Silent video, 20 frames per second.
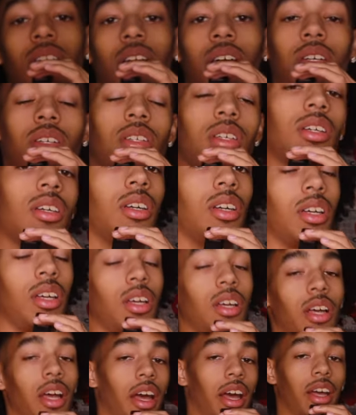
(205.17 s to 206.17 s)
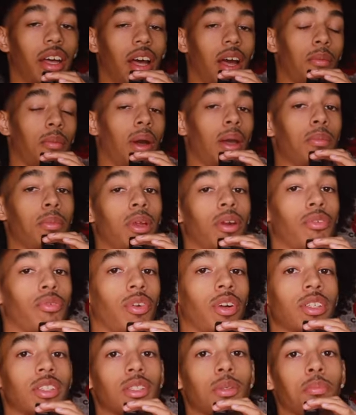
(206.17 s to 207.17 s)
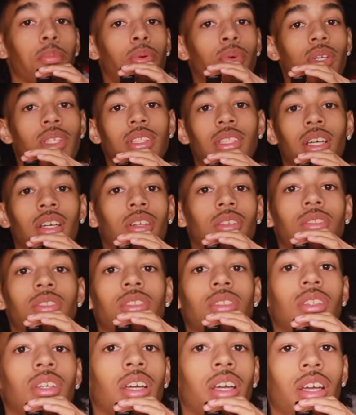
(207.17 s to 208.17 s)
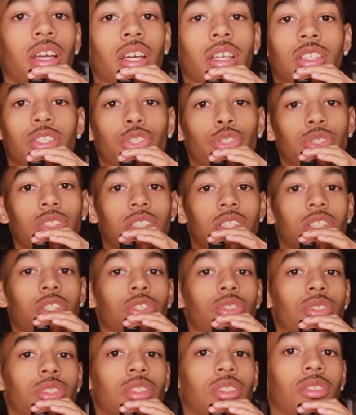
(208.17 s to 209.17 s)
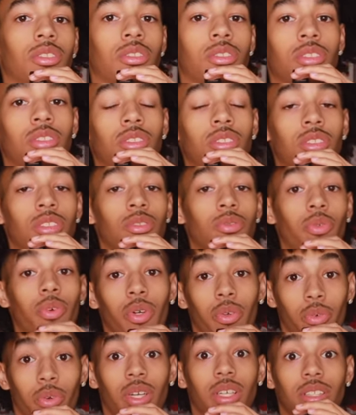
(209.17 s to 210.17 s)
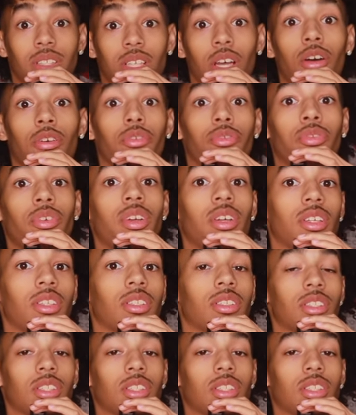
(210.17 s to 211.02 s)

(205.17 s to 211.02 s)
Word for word: Like, I might be the first to pull these out in the streets of Houston with, with a tough fit.